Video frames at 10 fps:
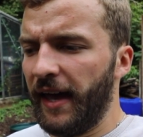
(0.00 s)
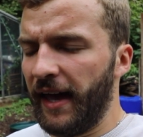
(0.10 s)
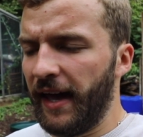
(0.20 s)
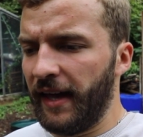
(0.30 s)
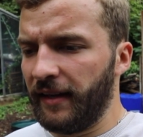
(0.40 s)

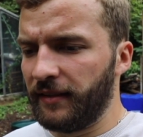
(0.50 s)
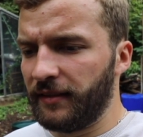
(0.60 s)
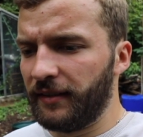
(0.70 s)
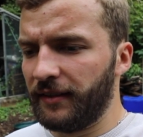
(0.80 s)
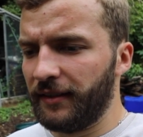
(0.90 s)

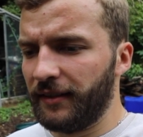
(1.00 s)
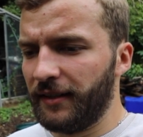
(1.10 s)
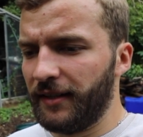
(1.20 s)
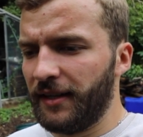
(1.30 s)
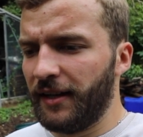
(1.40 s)

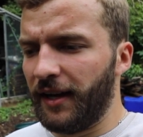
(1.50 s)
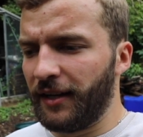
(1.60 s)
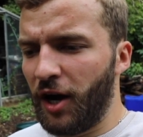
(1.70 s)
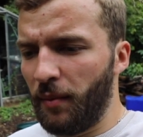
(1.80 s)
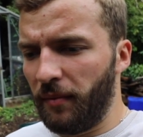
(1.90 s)
I
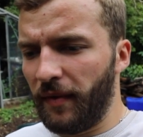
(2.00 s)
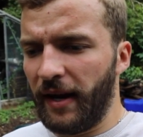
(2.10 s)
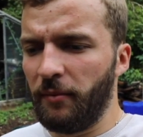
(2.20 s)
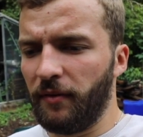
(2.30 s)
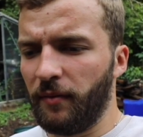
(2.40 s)
can't remember the
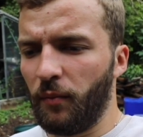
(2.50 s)
name of it,